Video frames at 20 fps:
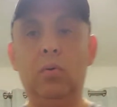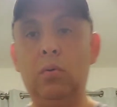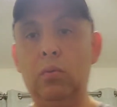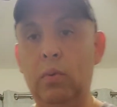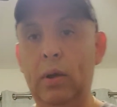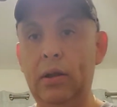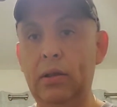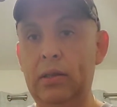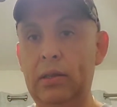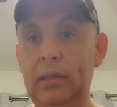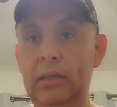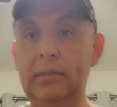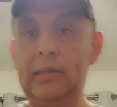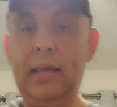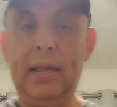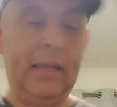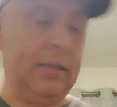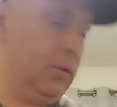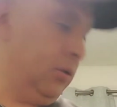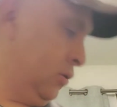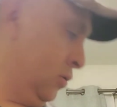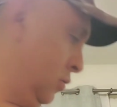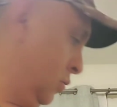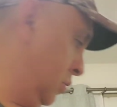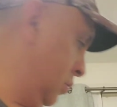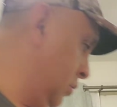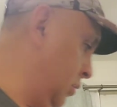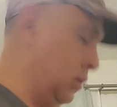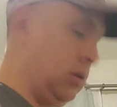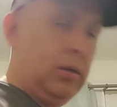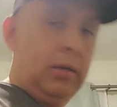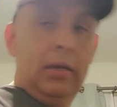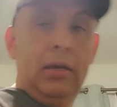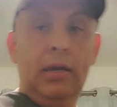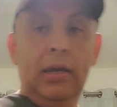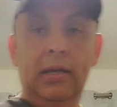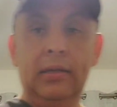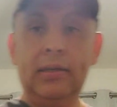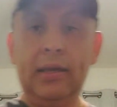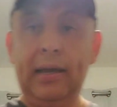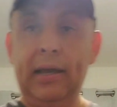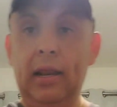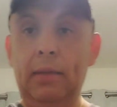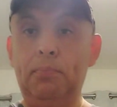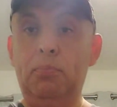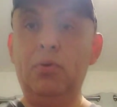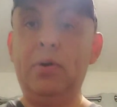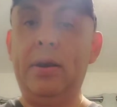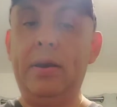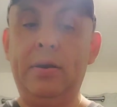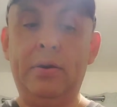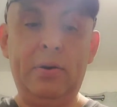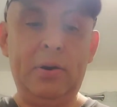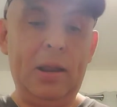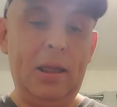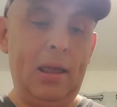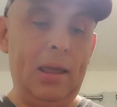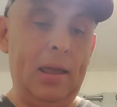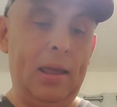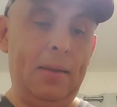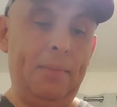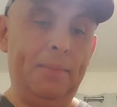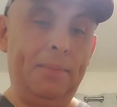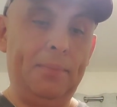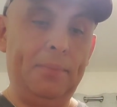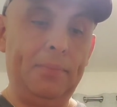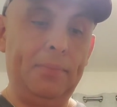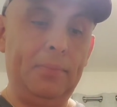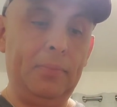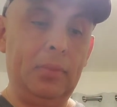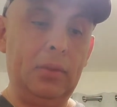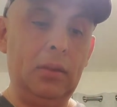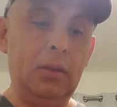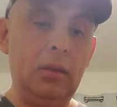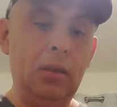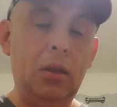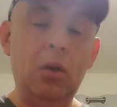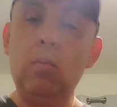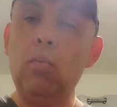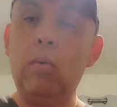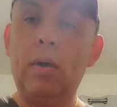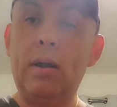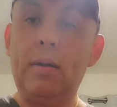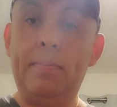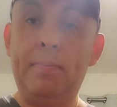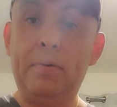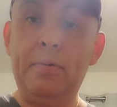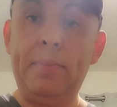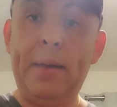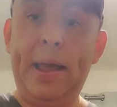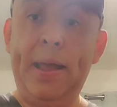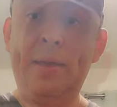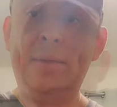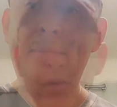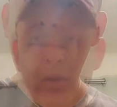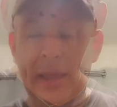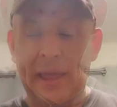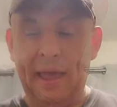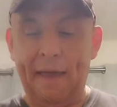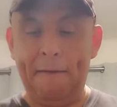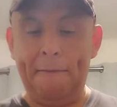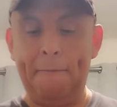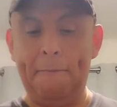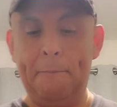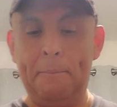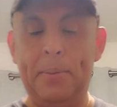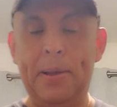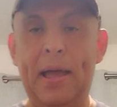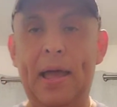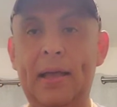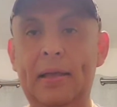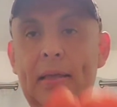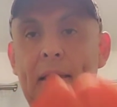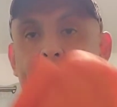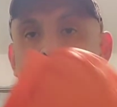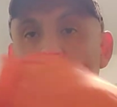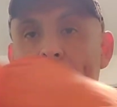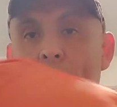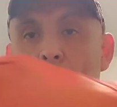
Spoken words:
one of the things I had to do is I gotta put it in waterproof bag. So I have packed the